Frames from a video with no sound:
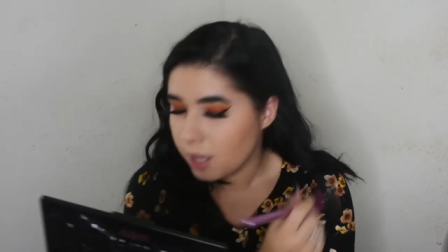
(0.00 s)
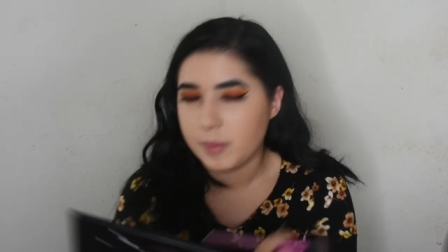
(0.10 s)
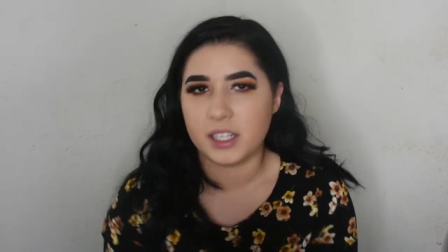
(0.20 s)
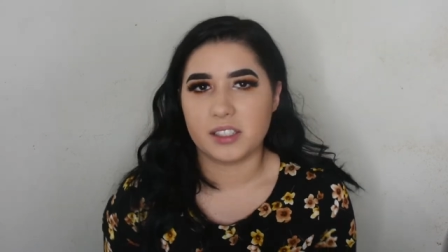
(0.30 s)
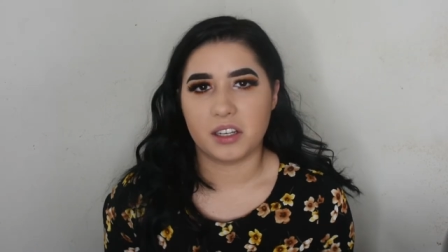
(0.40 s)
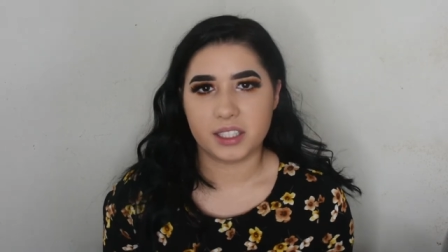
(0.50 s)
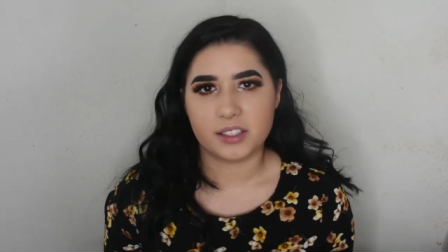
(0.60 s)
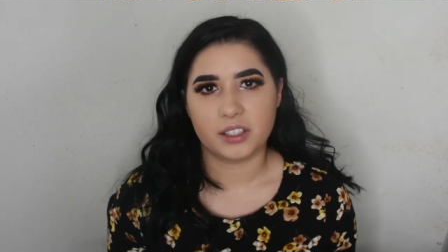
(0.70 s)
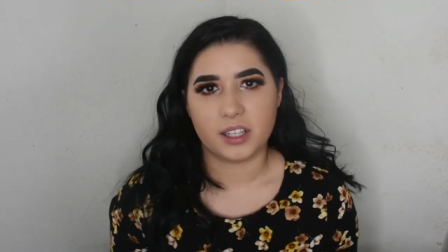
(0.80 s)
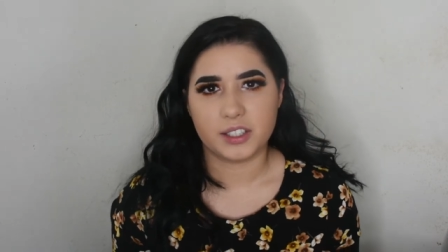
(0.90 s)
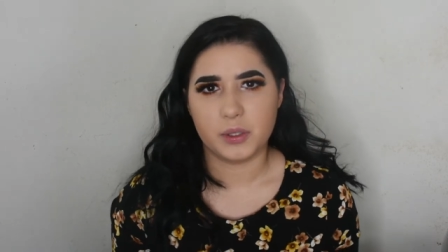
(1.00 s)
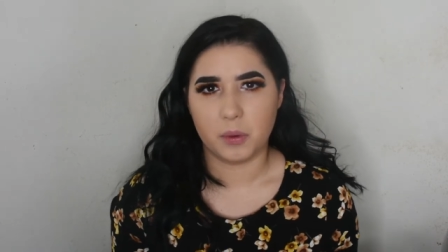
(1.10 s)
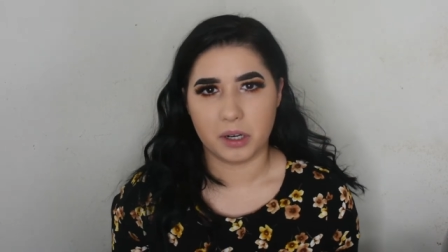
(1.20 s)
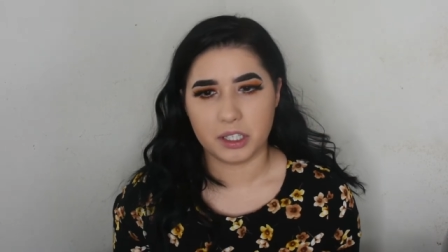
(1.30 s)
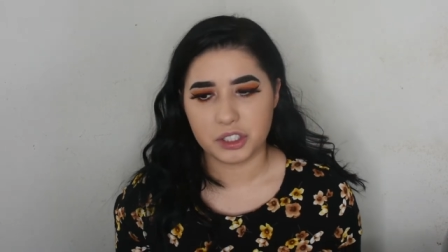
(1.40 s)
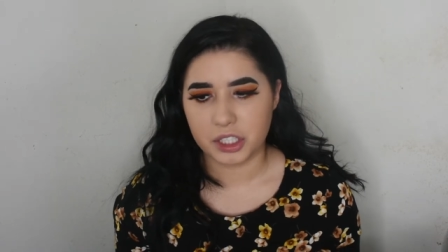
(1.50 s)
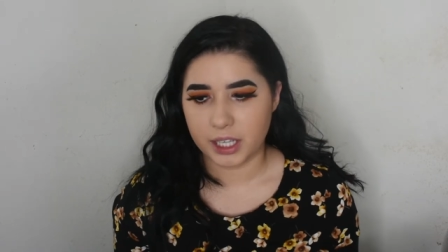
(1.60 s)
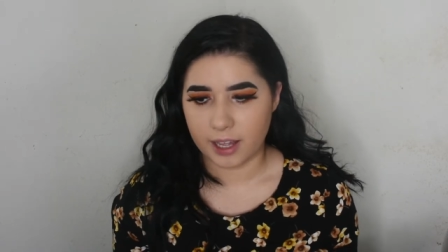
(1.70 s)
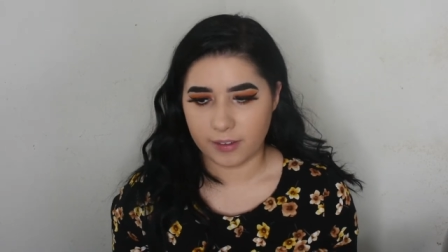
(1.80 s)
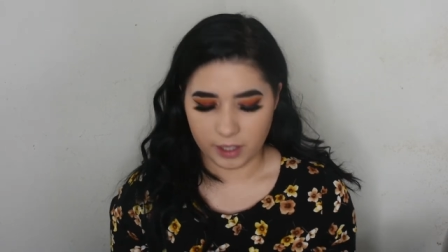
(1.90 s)
I mean, as long as they're not too
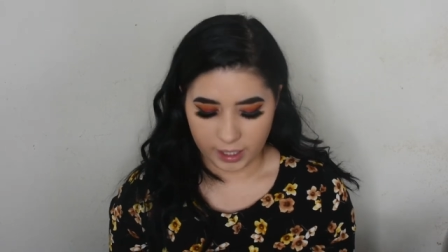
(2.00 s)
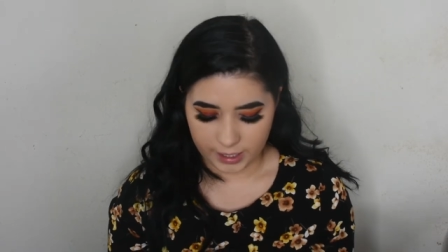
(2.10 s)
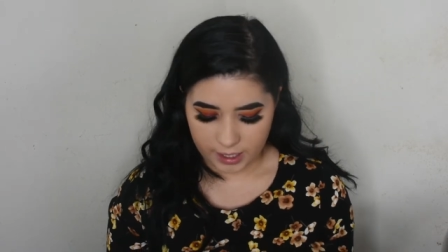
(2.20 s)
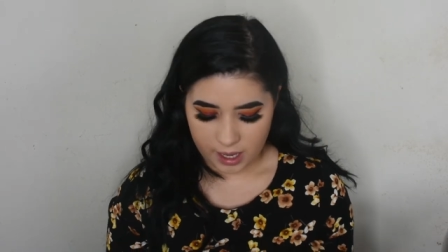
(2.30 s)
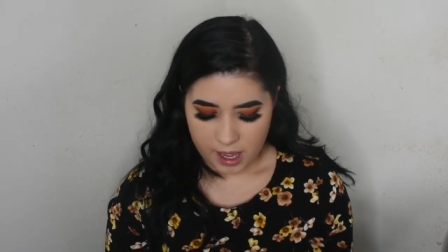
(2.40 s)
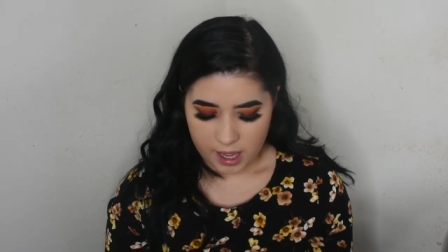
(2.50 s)
orangey, I feel like